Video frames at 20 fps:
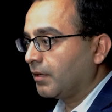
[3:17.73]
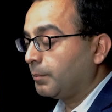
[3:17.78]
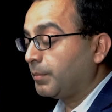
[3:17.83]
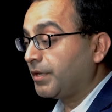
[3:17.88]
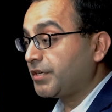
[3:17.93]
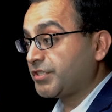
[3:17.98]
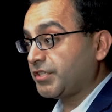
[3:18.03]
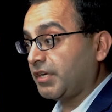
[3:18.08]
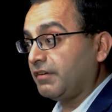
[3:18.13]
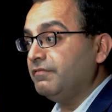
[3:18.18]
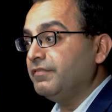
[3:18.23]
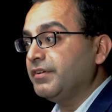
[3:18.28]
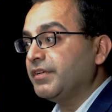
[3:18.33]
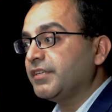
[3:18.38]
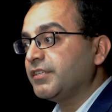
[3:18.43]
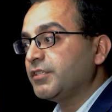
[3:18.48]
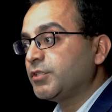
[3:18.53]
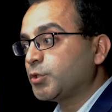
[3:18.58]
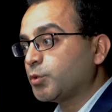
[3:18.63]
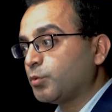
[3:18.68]
But somewhere
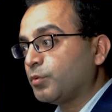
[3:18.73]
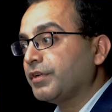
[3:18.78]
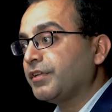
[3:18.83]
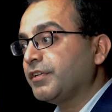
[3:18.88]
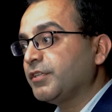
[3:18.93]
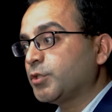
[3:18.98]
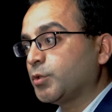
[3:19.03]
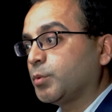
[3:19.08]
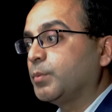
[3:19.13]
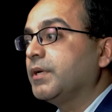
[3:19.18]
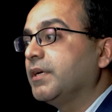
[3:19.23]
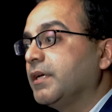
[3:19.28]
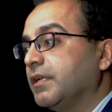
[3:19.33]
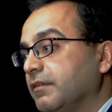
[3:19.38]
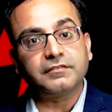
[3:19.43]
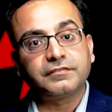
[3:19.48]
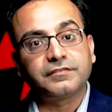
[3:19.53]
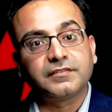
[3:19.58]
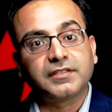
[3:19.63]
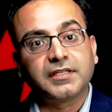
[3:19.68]
in
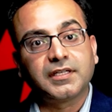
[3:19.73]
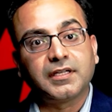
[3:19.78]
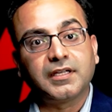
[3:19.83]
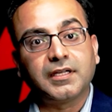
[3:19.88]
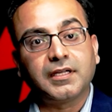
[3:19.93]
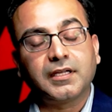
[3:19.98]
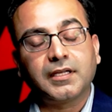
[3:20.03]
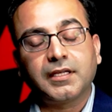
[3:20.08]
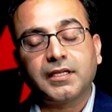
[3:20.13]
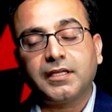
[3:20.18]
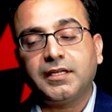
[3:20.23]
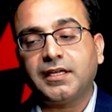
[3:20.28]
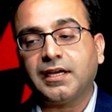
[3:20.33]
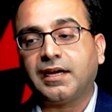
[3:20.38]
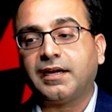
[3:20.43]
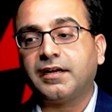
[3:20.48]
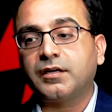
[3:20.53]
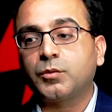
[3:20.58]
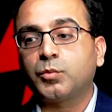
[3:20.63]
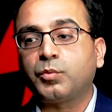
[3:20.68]
2012, he
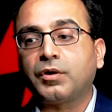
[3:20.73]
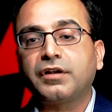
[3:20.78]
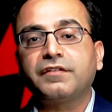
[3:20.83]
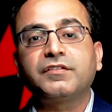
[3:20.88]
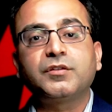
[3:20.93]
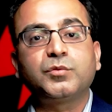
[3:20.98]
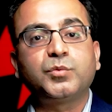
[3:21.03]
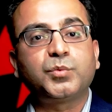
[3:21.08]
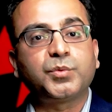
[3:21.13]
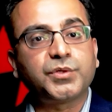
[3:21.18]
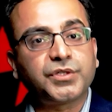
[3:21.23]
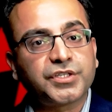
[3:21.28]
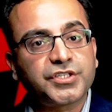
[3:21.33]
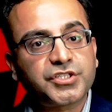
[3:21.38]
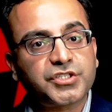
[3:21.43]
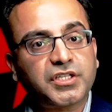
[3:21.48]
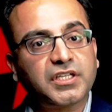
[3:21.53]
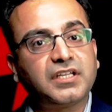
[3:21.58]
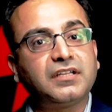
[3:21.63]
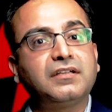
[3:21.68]
had one of the
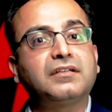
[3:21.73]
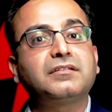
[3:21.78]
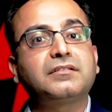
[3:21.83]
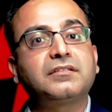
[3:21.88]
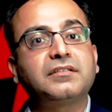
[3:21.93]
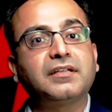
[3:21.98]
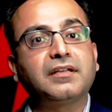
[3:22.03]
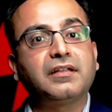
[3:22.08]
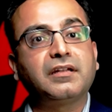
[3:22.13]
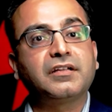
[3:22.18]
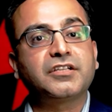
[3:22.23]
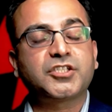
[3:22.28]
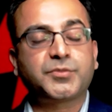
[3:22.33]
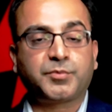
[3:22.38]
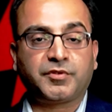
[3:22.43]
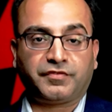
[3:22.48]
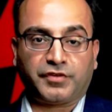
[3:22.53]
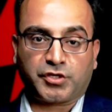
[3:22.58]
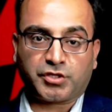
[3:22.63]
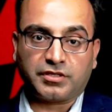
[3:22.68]
worst years in his
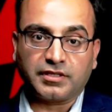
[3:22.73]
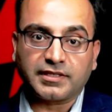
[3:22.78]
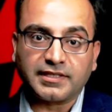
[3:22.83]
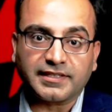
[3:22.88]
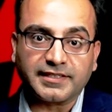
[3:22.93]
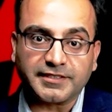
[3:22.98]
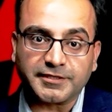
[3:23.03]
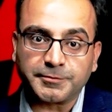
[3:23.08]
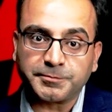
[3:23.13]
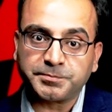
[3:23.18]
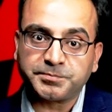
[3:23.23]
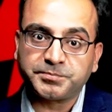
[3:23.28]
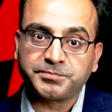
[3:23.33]
professional career.